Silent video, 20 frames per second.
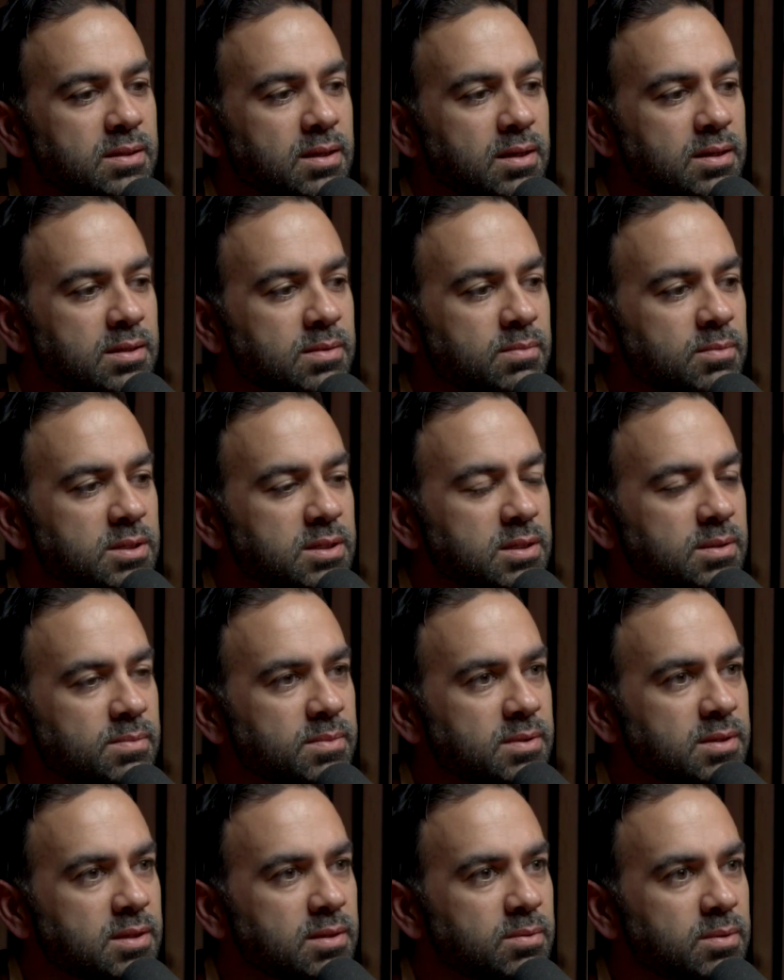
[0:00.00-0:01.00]
that as
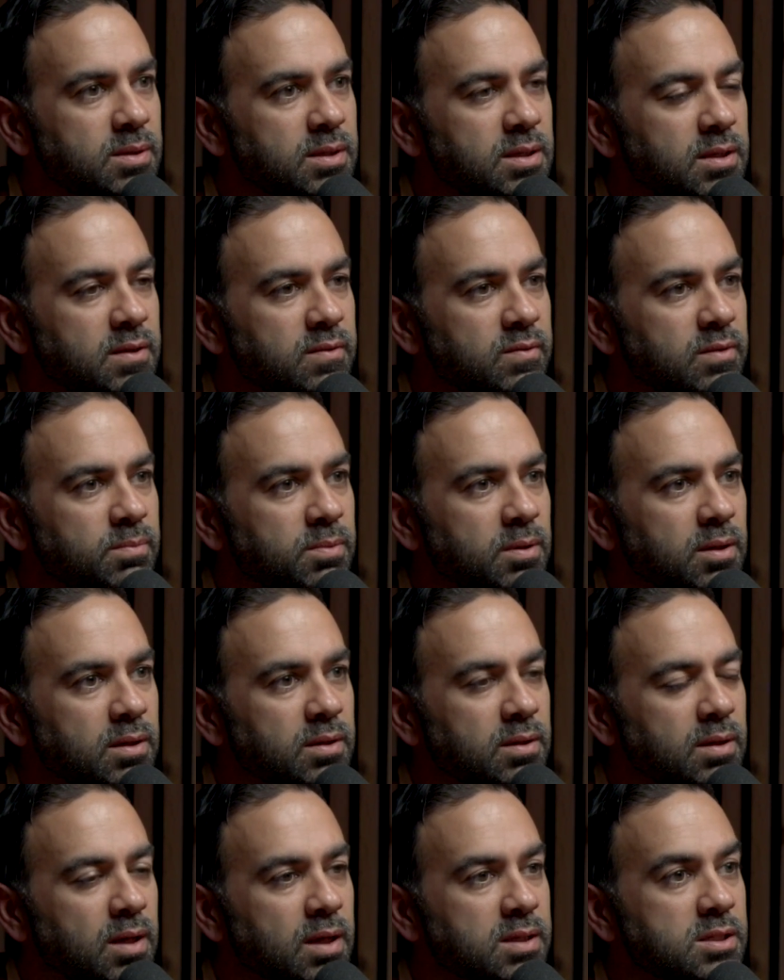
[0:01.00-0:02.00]
Muslims that we give
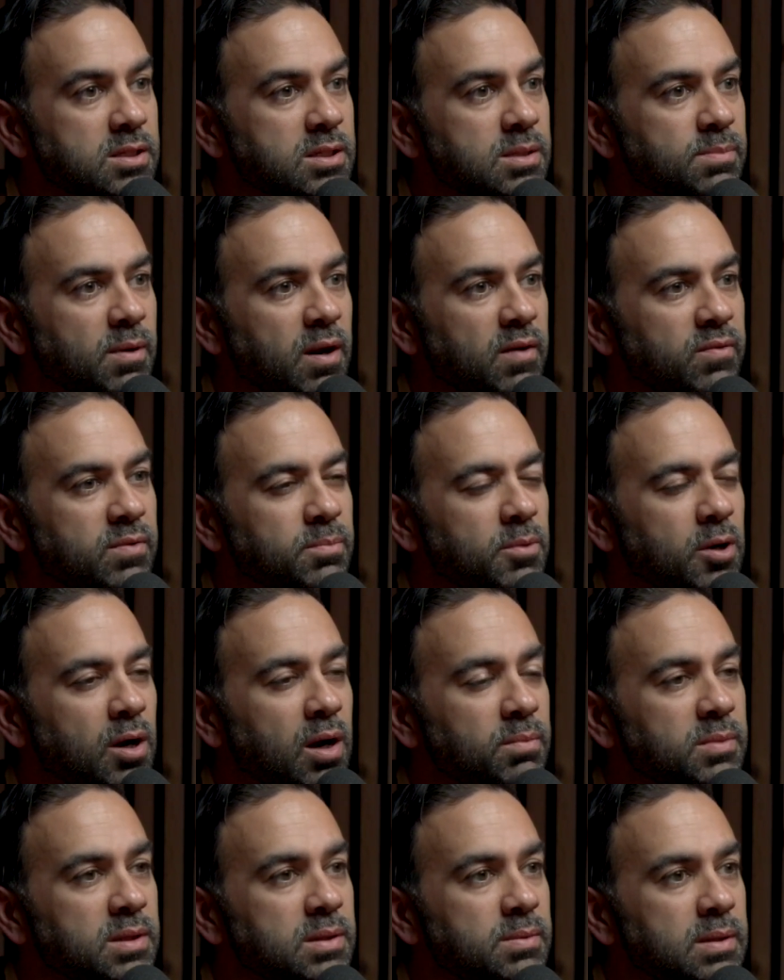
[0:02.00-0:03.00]
upon not just the Prophet
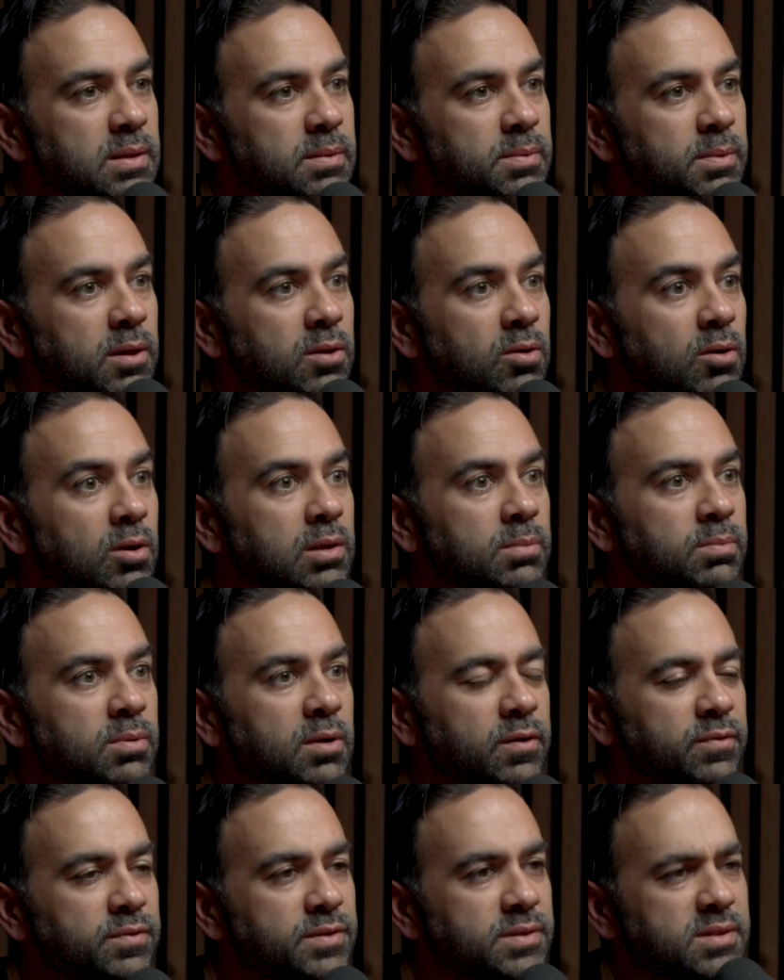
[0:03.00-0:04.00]
Muhammad but upon all the
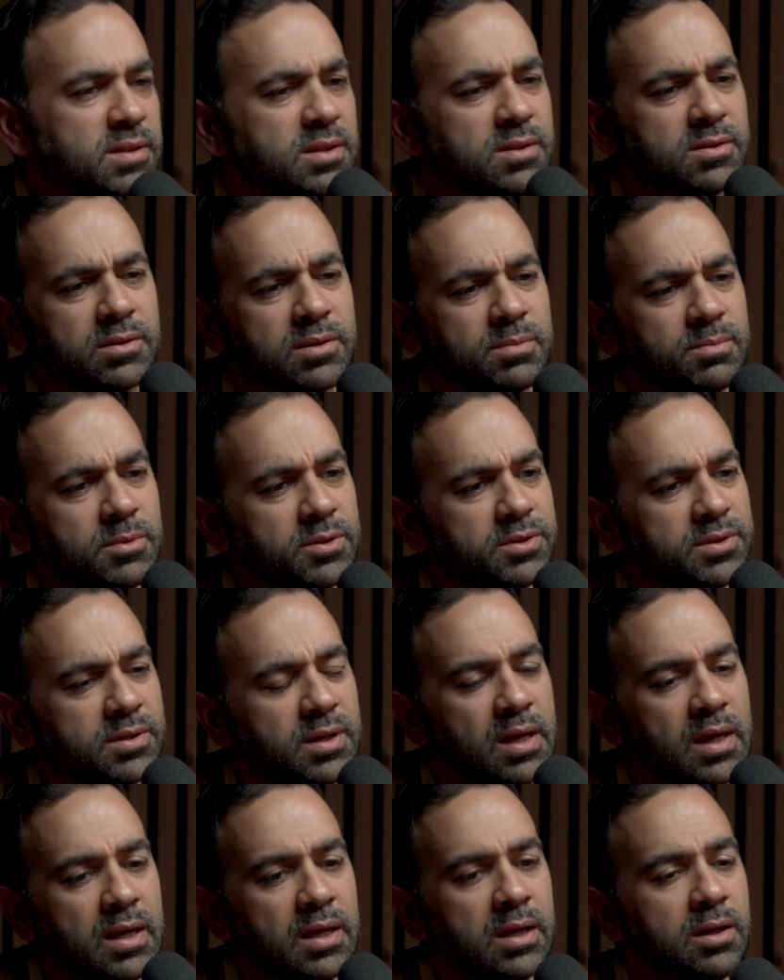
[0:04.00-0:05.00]
prophets. These are the most
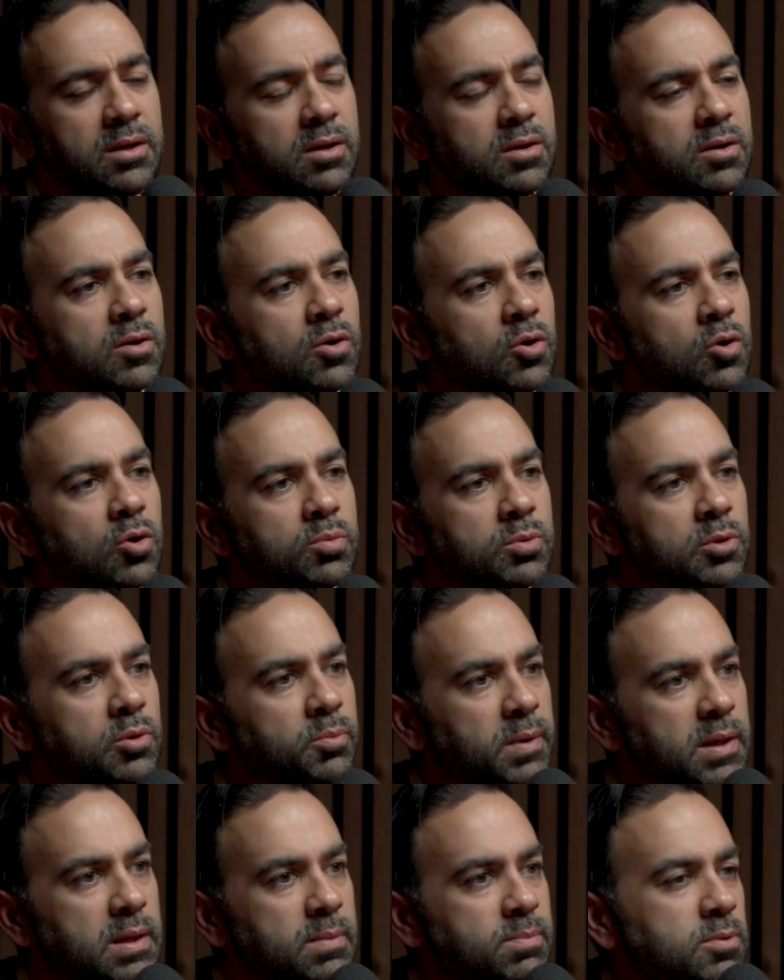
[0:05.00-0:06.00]
noble
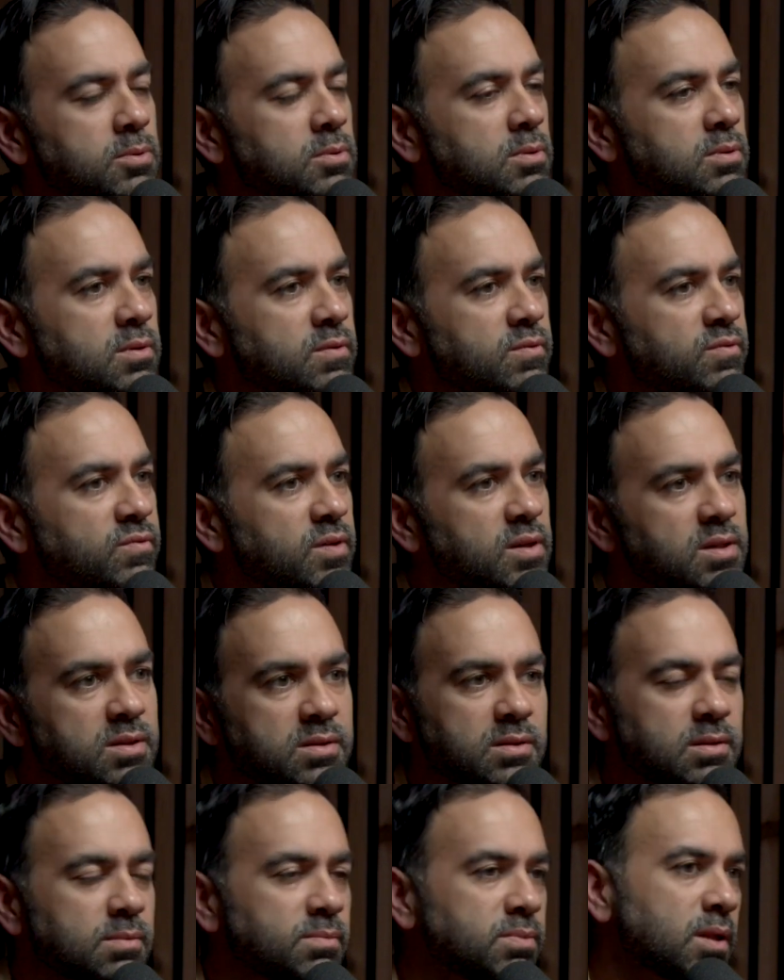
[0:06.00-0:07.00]
people on the
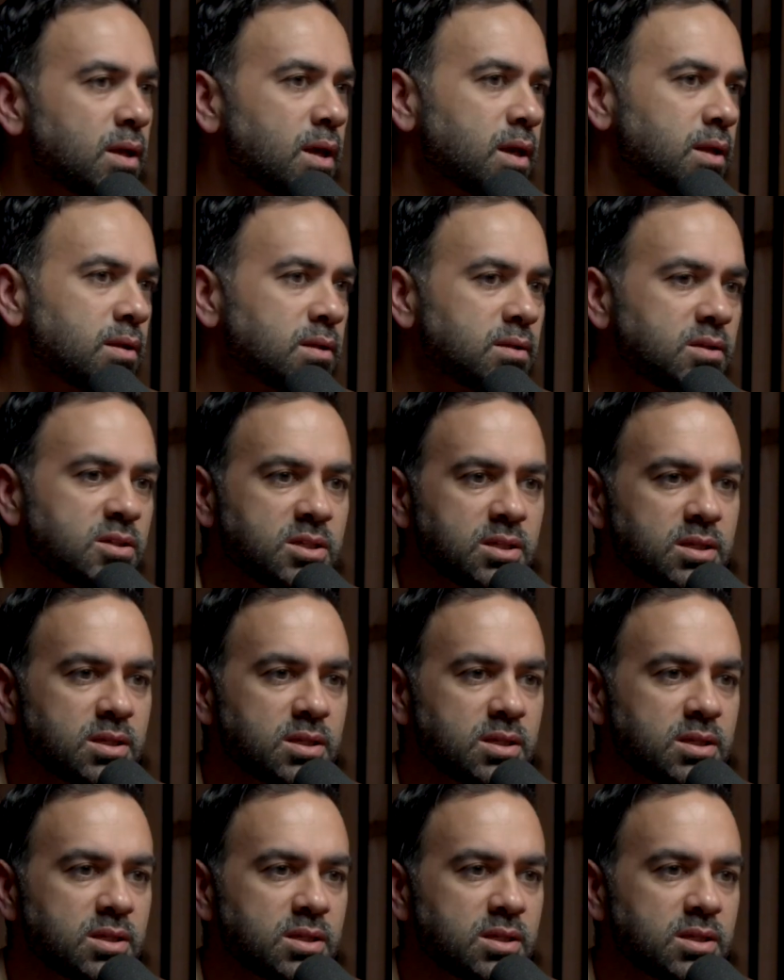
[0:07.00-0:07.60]
face of the planet. Yeah.